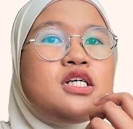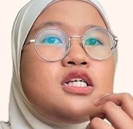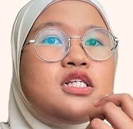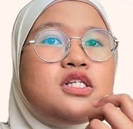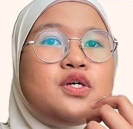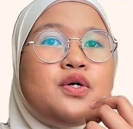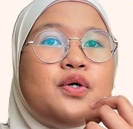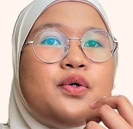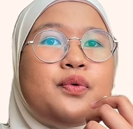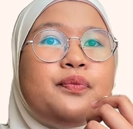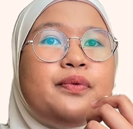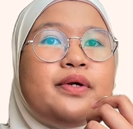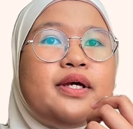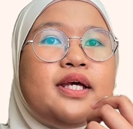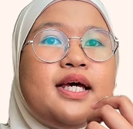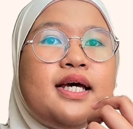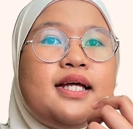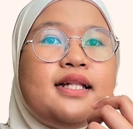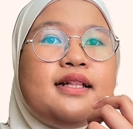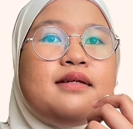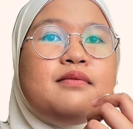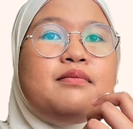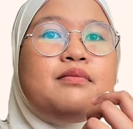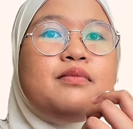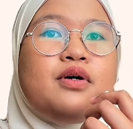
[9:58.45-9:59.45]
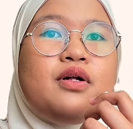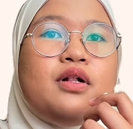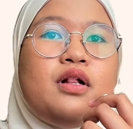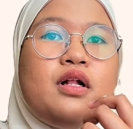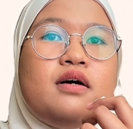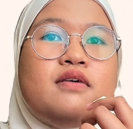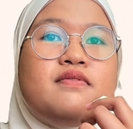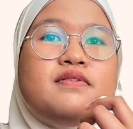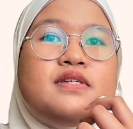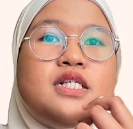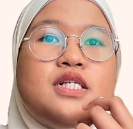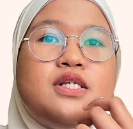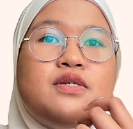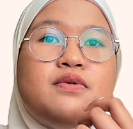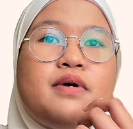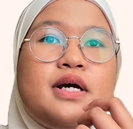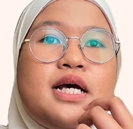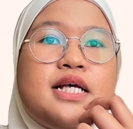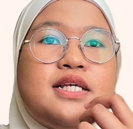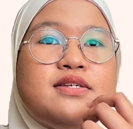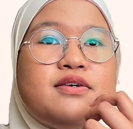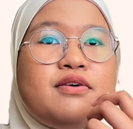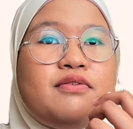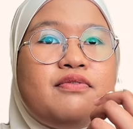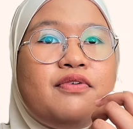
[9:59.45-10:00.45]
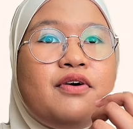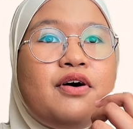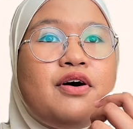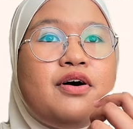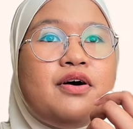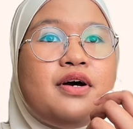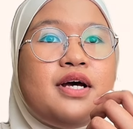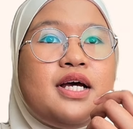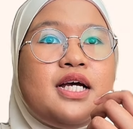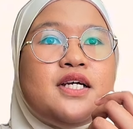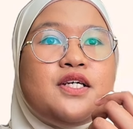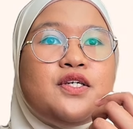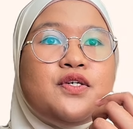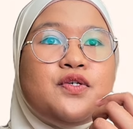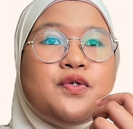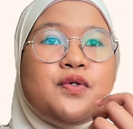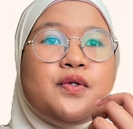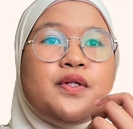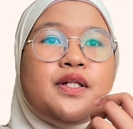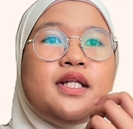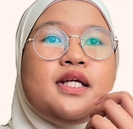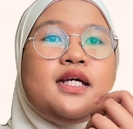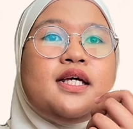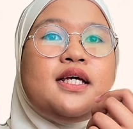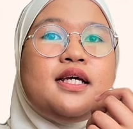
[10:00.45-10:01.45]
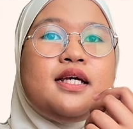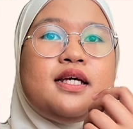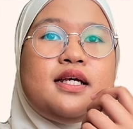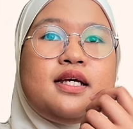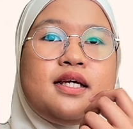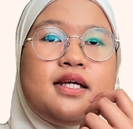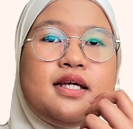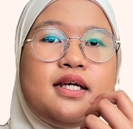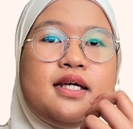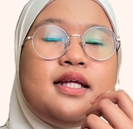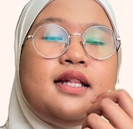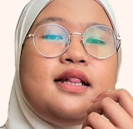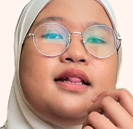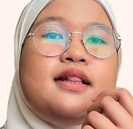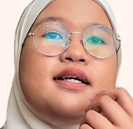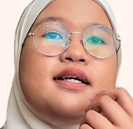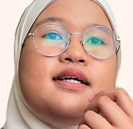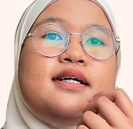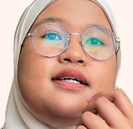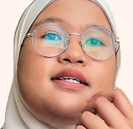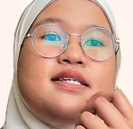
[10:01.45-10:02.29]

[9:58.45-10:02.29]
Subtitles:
So we get the mole of CuSO4 as shown in the